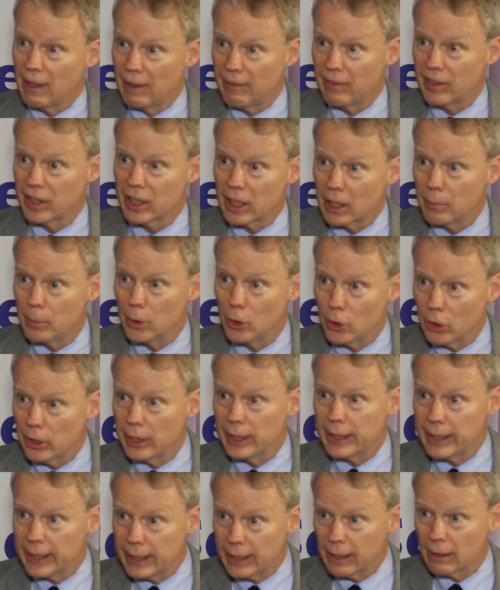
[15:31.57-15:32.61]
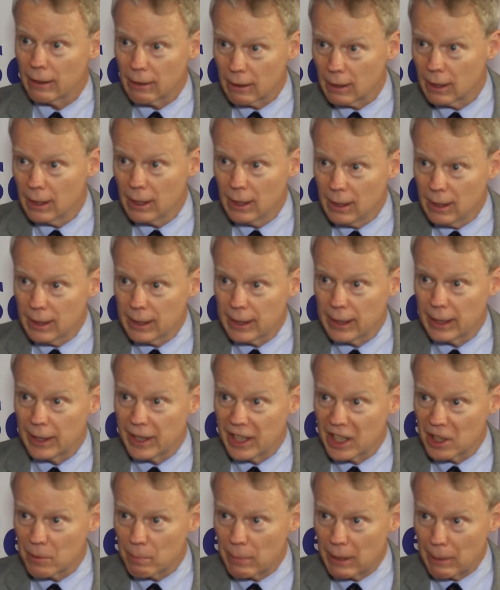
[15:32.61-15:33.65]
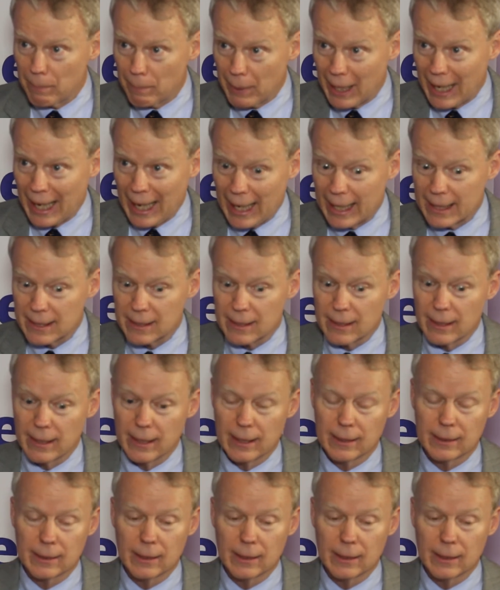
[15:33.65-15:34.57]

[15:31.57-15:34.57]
every community here, that this be passed.